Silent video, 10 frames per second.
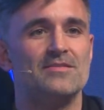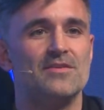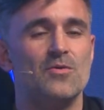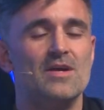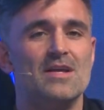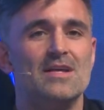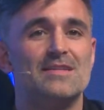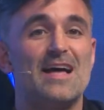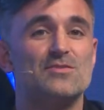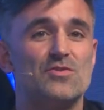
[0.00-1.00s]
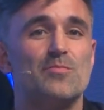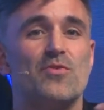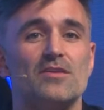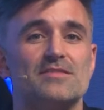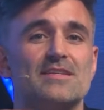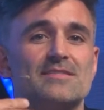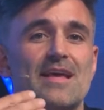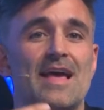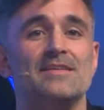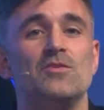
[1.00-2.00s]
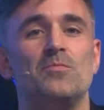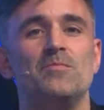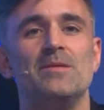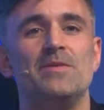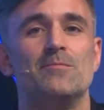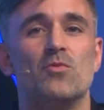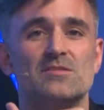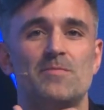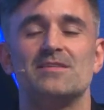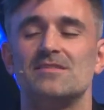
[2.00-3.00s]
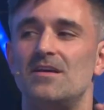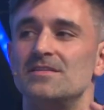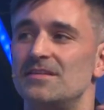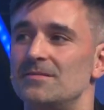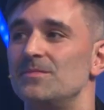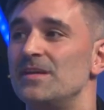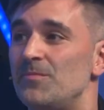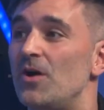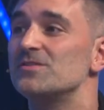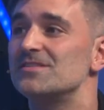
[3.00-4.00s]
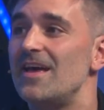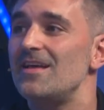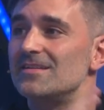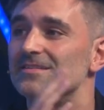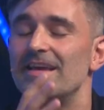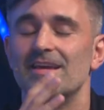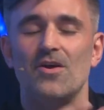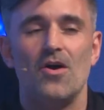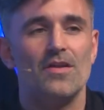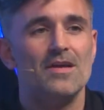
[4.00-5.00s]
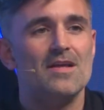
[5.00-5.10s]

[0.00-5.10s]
So that sort of process ended up me being more specialized in post-sale and taking on